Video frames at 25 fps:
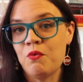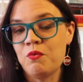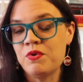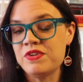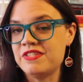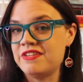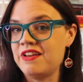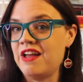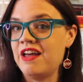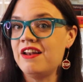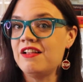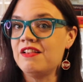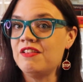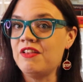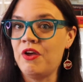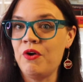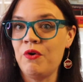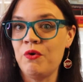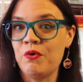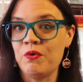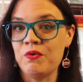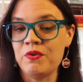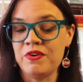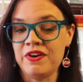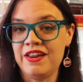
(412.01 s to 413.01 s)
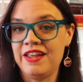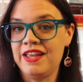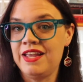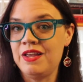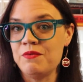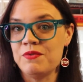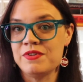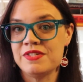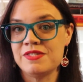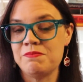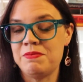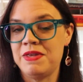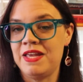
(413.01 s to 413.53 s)
was not alone. He
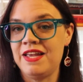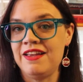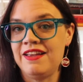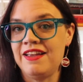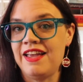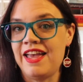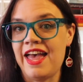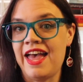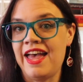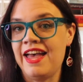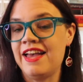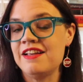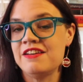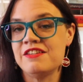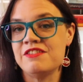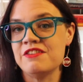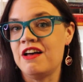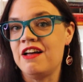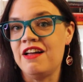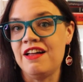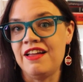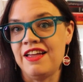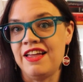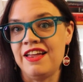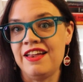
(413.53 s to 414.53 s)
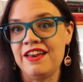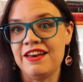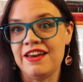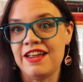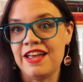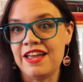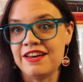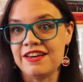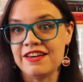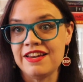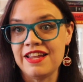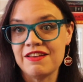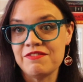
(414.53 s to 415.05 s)
was being egged on
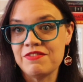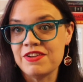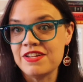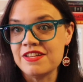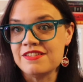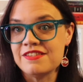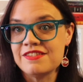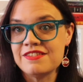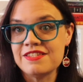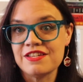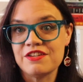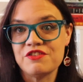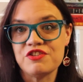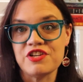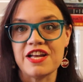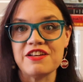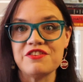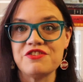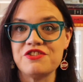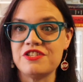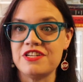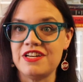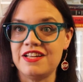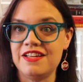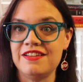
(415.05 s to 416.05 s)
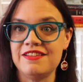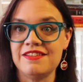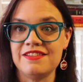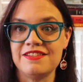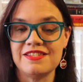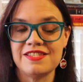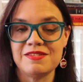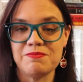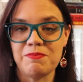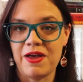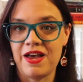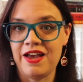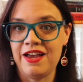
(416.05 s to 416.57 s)
and given
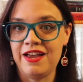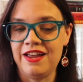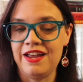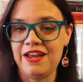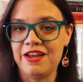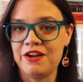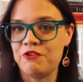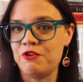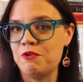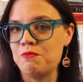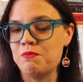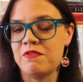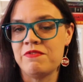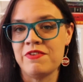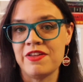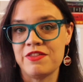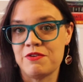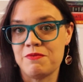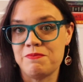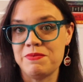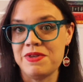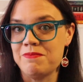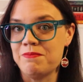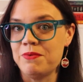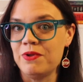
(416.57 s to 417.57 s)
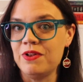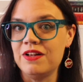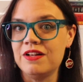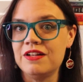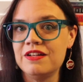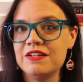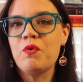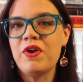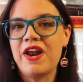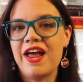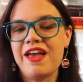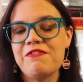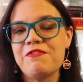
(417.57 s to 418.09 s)
suggestions by a group of other people.
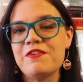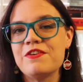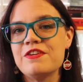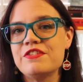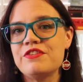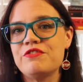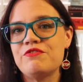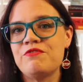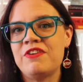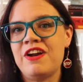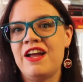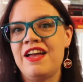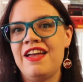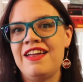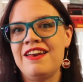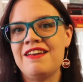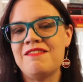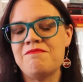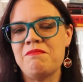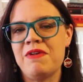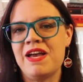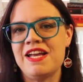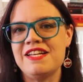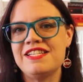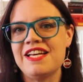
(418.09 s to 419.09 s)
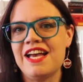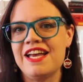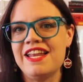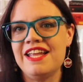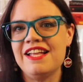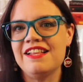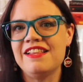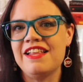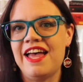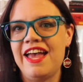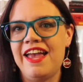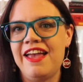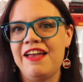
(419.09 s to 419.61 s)
When I first read My Tiny
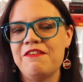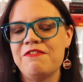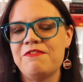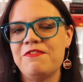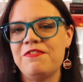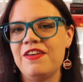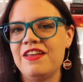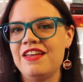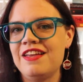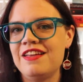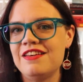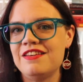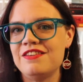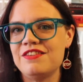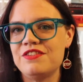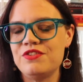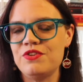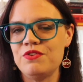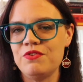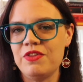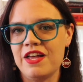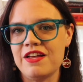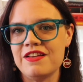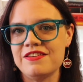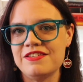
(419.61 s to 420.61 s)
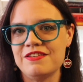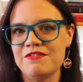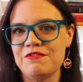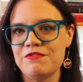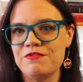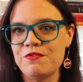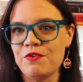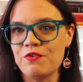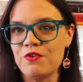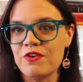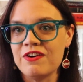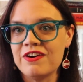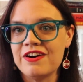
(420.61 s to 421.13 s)
Life in
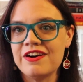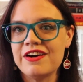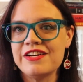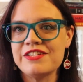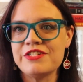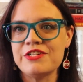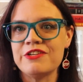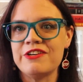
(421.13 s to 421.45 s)
2004